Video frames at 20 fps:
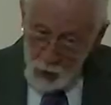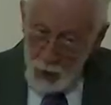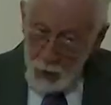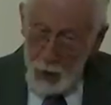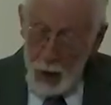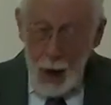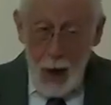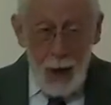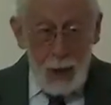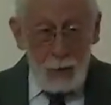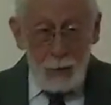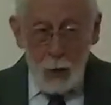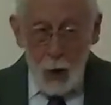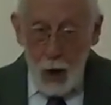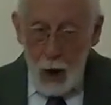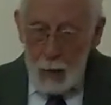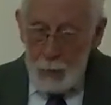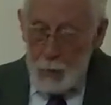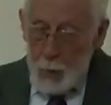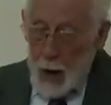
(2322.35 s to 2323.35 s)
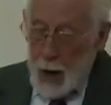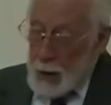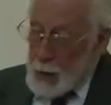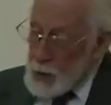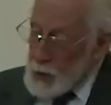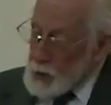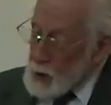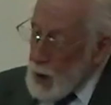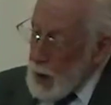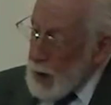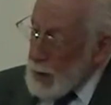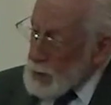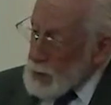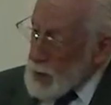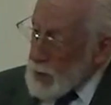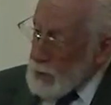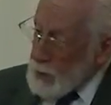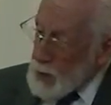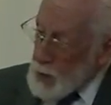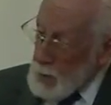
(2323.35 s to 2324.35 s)
all right. God made us all
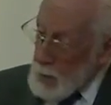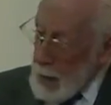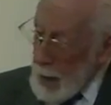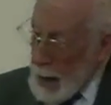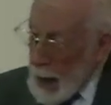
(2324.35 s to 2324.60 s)
different.